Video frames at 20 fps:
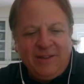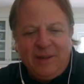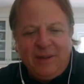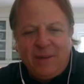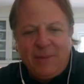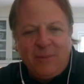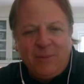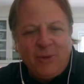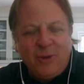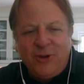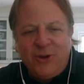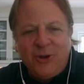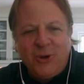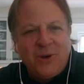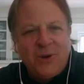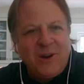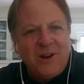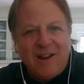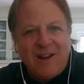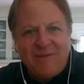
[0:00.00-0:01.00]
were you
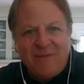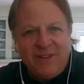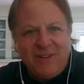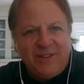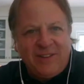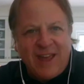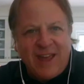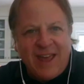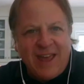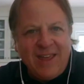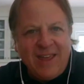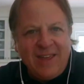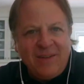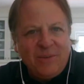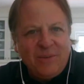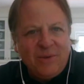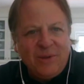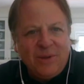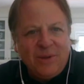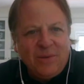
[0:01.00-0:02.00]
doing it every day?
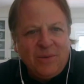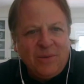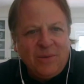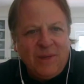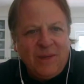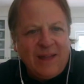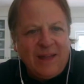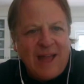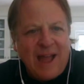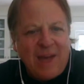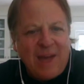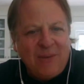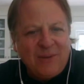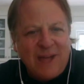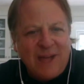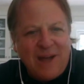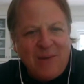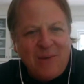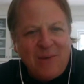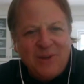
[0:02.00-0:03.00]

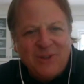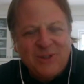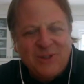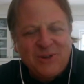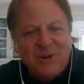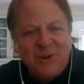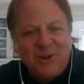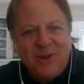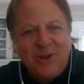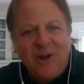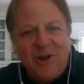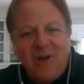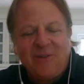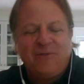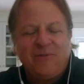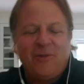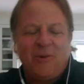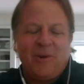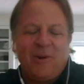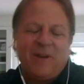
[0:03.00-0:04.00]
How was it early
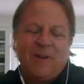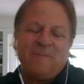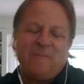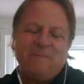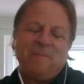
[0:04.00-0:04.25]
on for you?